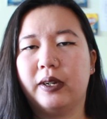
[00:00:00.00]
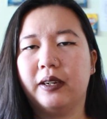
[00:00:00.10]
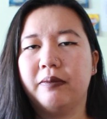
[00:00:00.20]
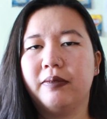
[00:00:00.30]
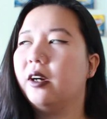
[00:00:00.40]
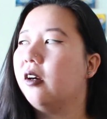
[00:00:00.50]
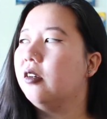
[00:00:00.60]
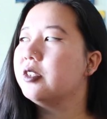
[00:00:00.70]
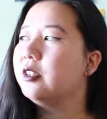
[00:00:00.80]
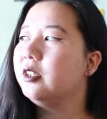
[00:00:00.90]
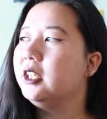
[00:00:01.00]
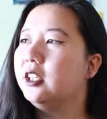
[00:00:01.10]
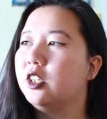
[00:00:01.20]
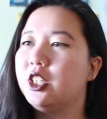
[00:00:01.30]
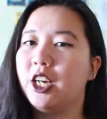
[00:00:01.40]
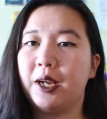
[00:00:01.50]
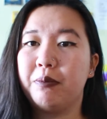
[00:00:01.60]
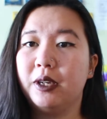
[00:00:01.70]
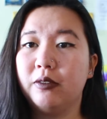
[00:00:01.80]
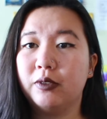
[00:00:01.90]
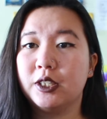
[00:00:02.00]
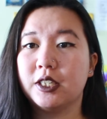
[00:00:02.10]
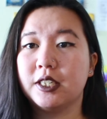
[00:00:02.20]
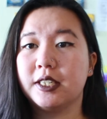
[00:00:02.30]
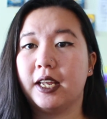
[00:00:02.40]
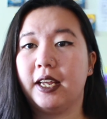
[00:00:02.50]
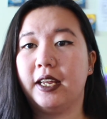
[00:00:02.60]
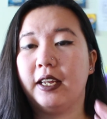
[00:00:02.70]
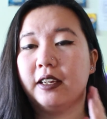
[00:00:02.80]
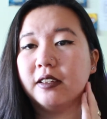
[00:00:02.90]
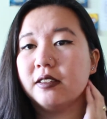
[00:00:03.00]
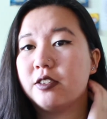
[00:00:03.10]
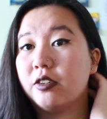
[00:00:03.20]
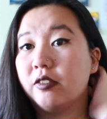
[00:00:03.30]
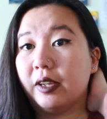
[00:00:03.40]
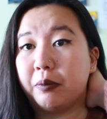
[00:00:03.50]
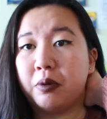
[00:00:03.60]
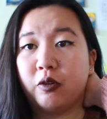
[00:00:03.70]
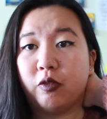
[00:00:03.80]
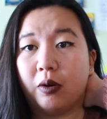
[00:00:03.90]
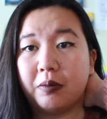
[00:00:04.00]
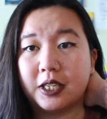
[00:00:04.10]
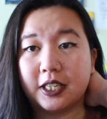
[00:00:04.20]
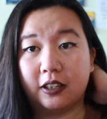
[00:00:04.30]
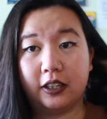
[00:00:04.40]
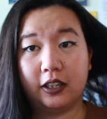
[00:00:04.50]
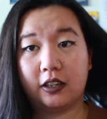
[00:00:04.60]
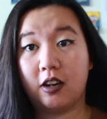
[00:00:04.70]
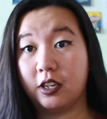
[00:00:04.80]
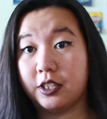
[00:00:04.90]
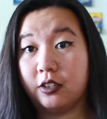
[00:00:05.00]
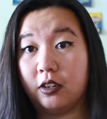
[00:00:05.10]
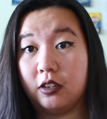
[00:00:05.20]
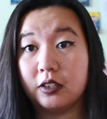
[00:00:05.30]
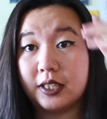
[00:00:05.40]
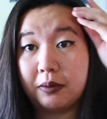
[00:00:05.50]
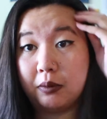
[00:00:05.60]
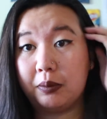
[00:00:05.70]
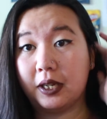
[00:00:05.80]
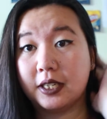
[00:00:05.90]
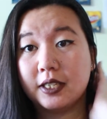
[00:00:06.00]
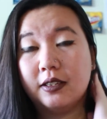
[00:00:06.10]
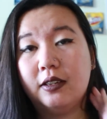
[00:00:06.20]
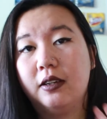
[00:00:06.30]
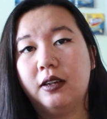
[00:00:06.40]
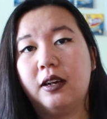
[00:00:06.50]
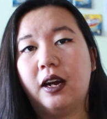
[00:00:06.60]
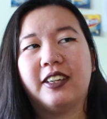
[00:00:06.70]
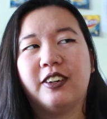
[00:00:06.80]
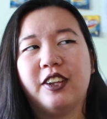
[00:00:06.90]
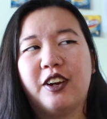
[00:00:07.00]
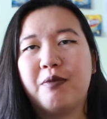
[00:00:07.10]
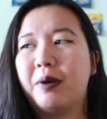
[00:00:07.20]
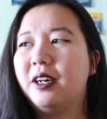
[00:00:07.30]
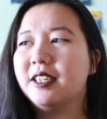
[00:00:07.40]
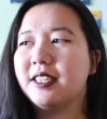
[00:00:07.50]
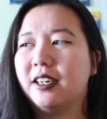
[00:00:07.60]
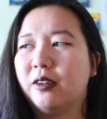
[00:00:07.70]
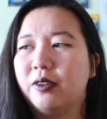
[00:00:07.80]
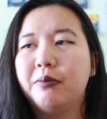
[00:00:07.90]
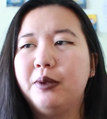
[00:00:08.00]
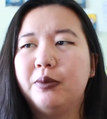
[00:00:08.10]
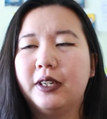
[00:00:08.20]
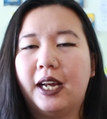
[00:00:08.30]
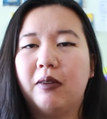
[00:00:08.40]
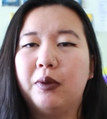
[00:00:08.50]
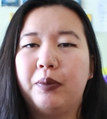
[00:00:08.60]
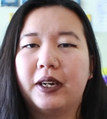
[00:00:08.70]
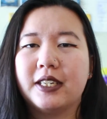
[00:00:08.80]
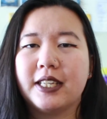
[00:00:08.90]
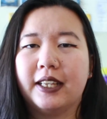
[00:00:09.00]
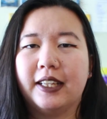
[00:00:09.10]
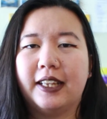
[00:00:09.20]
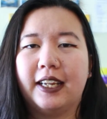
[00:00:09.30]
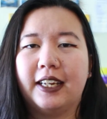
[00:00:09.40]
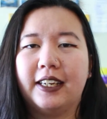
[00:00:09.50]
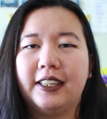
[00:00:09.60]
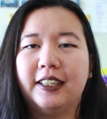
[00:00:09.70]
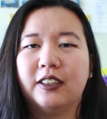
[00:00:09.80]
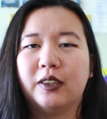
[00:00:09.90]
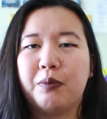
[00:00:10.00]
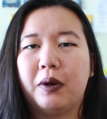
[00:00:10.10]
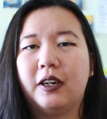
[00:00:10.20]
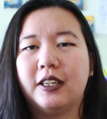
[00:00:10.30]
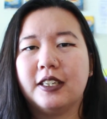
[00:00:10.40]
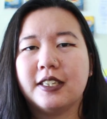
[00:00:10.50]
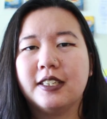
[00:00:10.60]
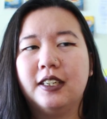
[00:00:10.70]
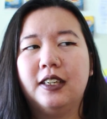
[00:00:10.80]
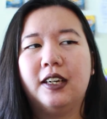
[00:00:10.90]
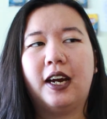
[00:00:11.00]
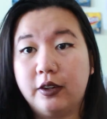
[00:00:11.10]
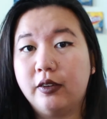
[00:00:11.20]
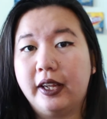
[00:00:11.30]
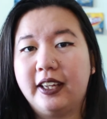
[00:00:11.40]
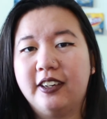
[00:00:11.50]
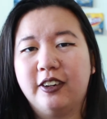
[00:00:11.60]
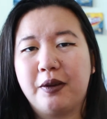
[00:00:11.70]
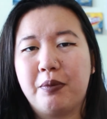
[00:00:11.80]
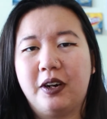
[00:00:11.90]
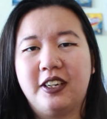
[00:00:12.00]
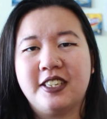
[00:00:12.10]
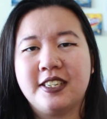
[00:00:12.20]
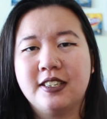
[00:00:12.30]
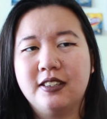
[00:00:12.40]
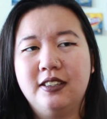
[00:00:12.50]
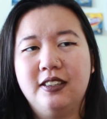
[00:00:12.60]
away. We are also near Chapin, which is a sort of like performance area, concert hall type of place. And there are a lot of parties there. Some people in Abbey Buck say that they can hear the parties. If you don't like hearing parties,